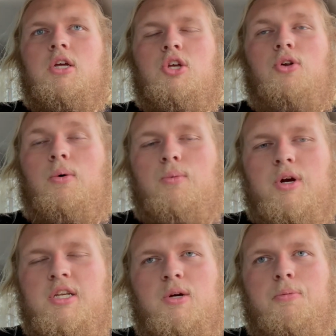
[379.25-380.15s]
you don't want
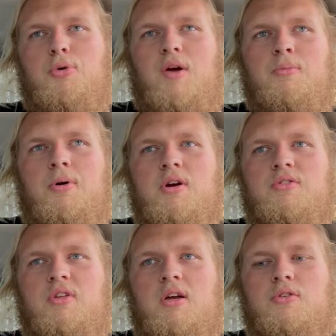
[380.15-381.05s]
to deal with private party
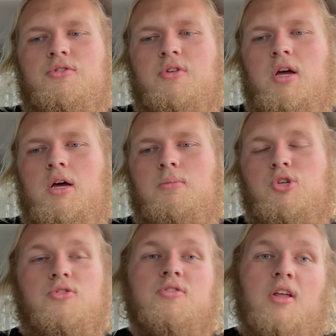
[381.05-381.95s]
sales,
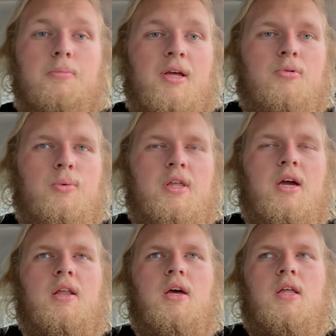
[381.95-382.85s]
just because I don't blame you with that.